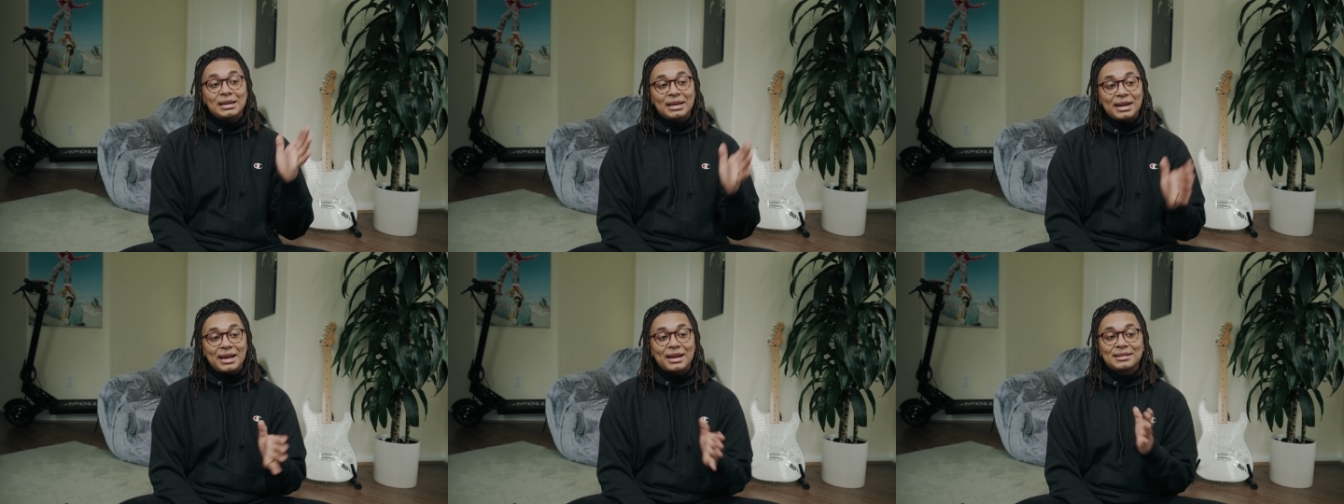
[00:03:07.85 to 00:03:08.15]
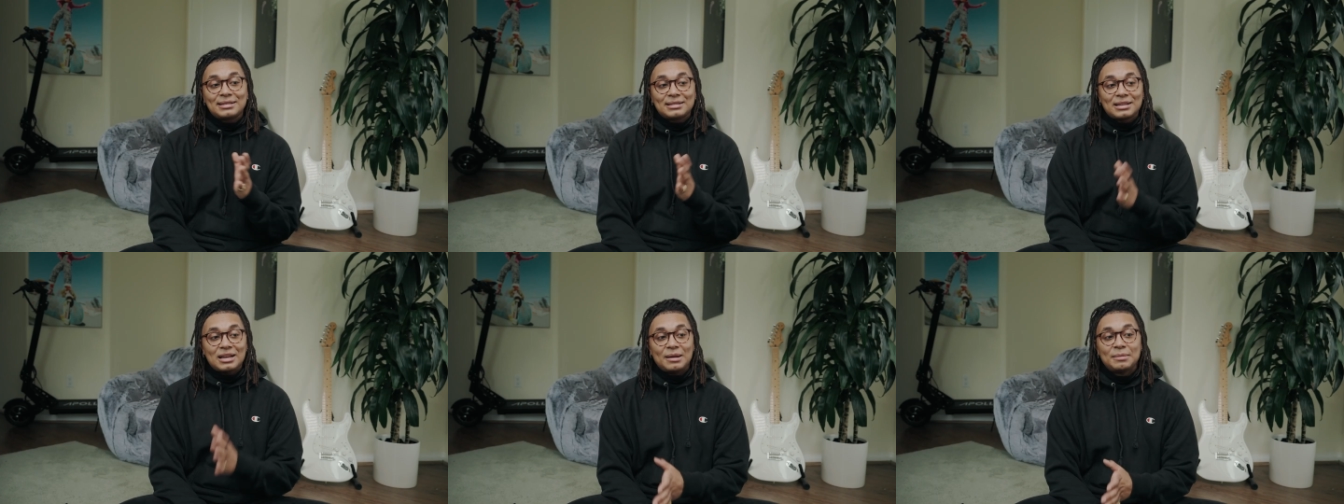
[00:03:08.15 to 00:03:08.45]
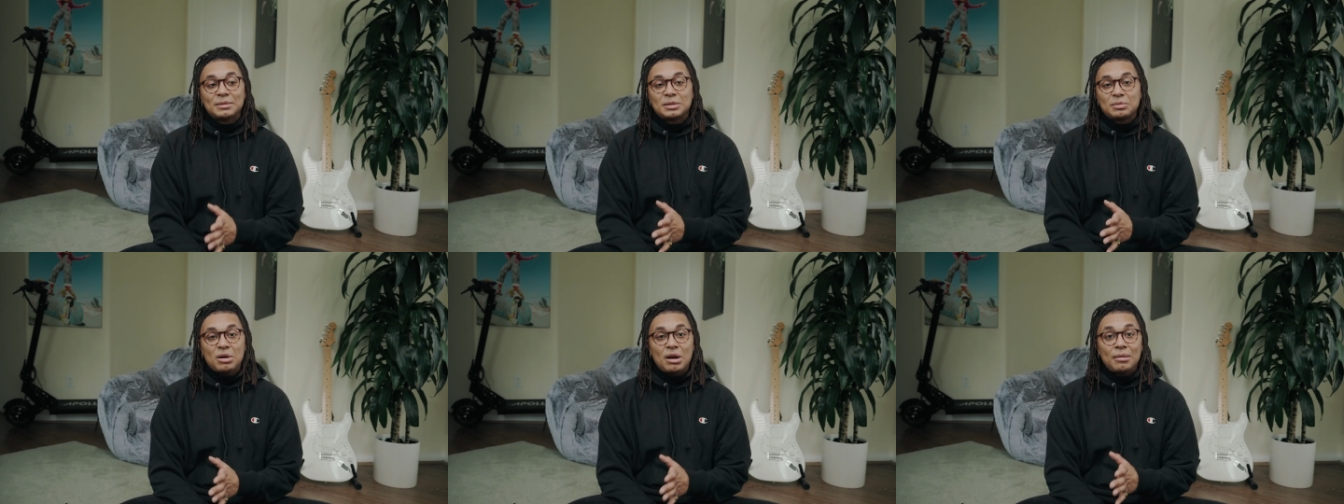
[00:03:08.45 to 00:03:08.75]
Next
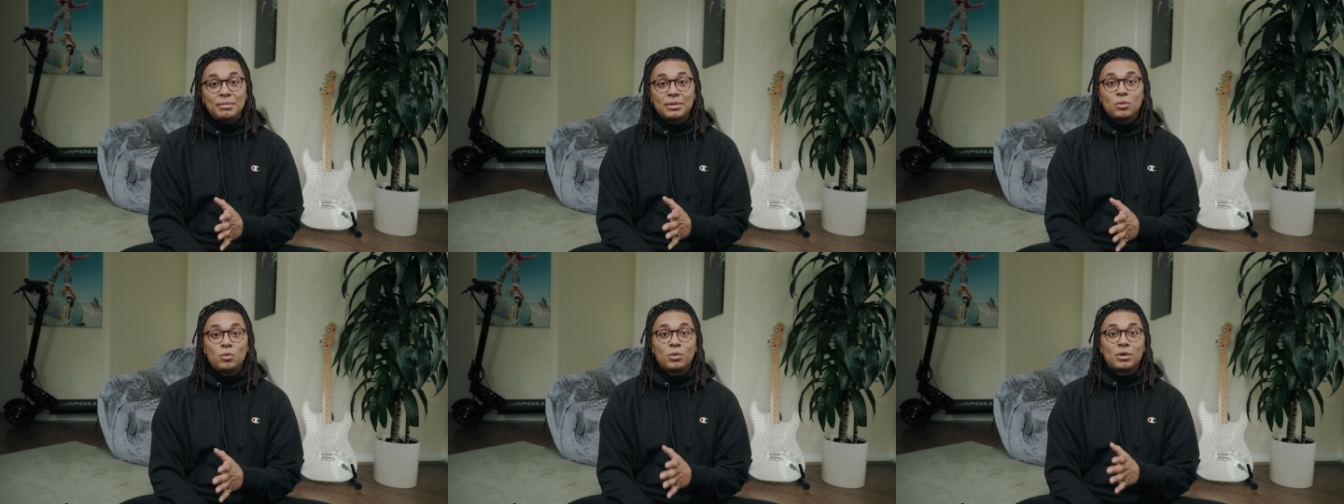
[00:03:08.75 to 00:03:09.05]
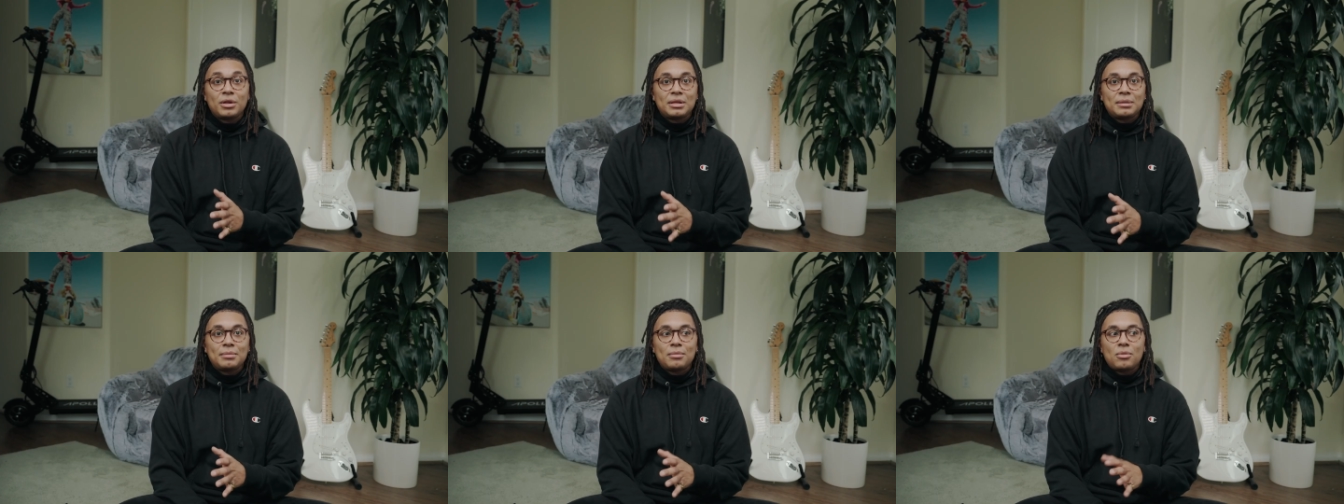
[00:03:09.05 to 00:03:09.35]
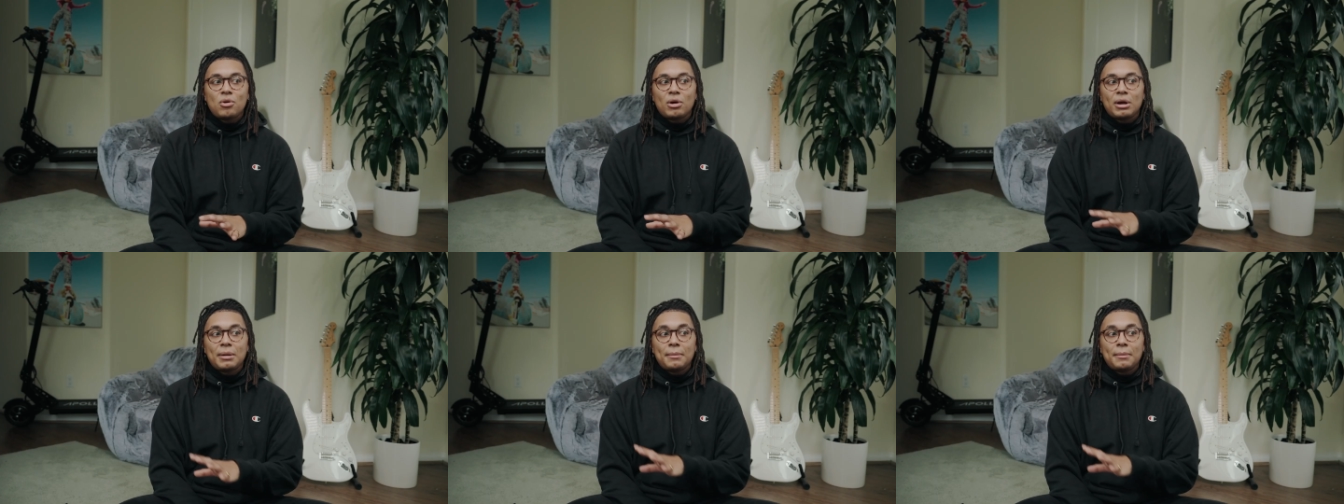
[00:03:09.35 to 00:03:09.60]
comes probably one of the more